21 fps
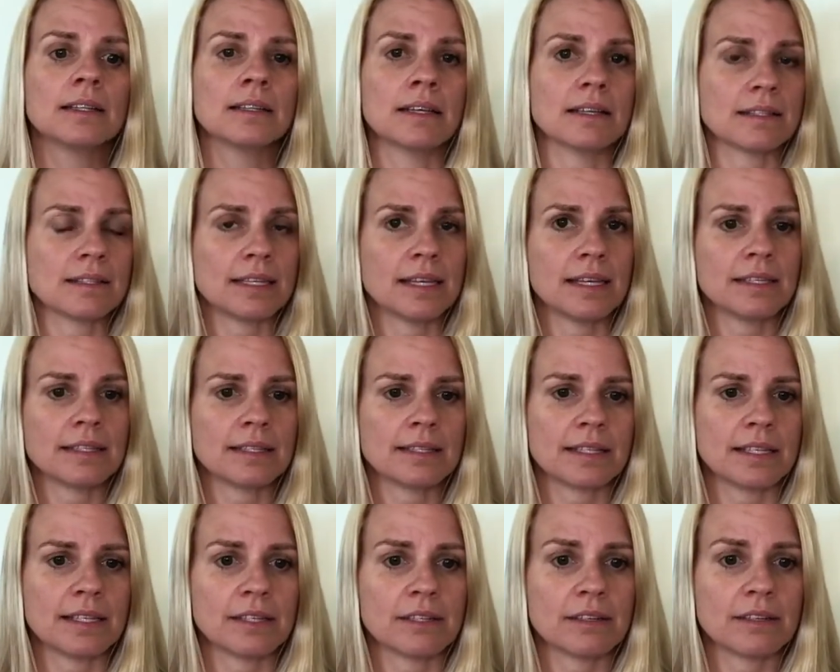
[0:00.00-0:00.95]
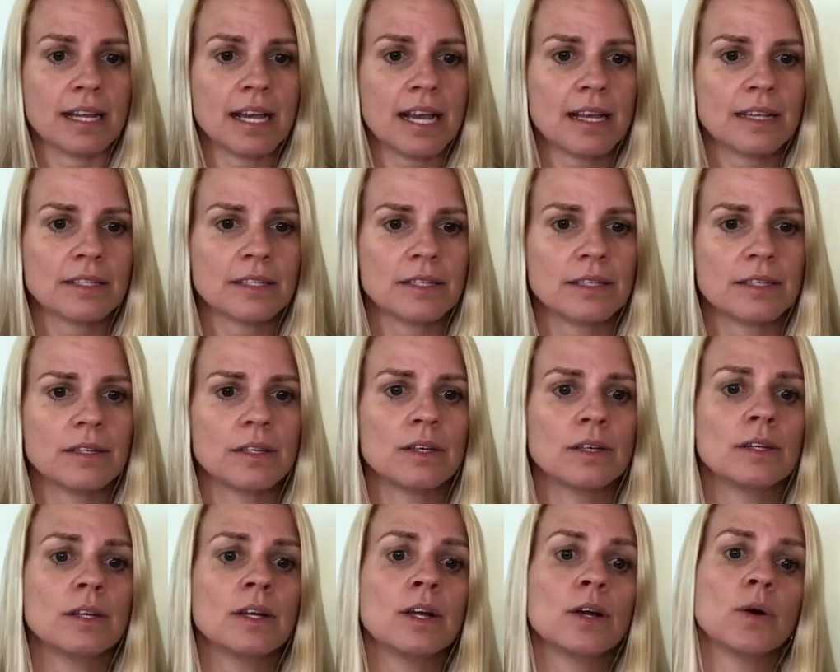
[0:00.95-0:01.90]
Los Angeles
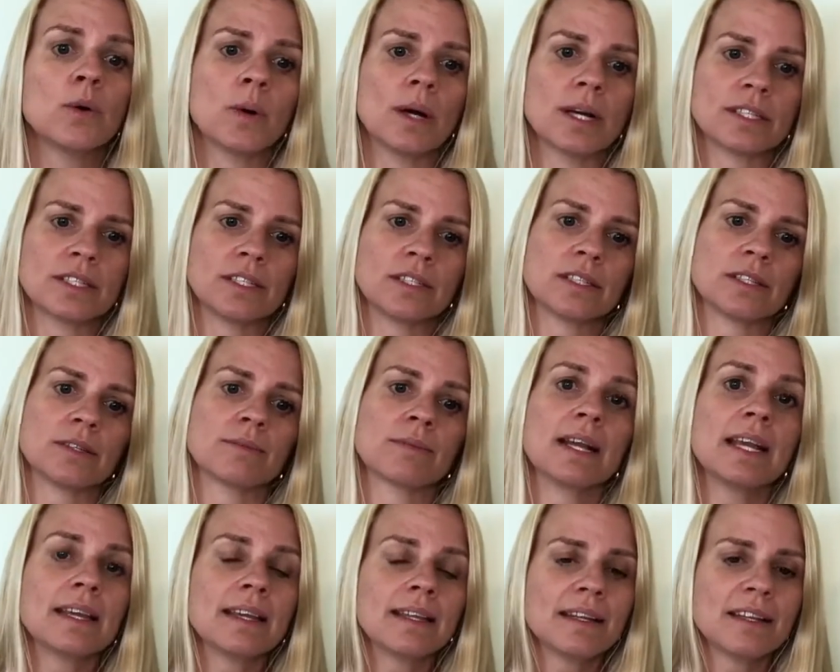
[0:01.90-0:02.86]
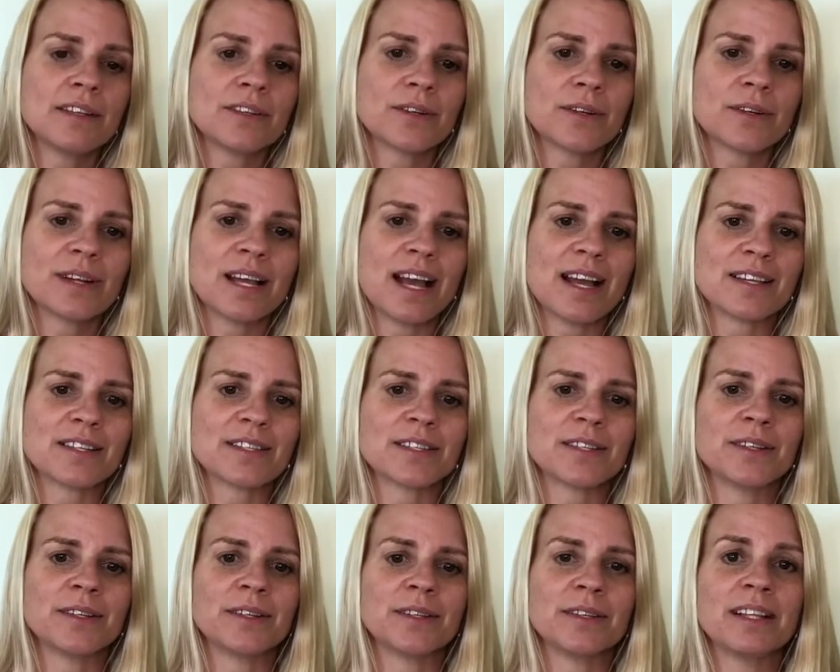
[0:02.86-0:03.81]
International, Washington Reagan
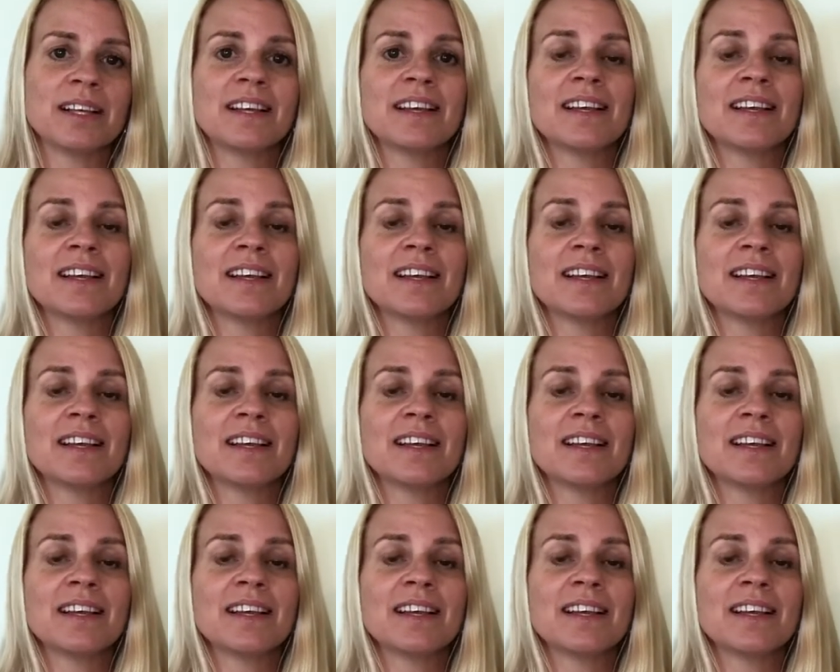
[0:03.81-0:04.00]
International,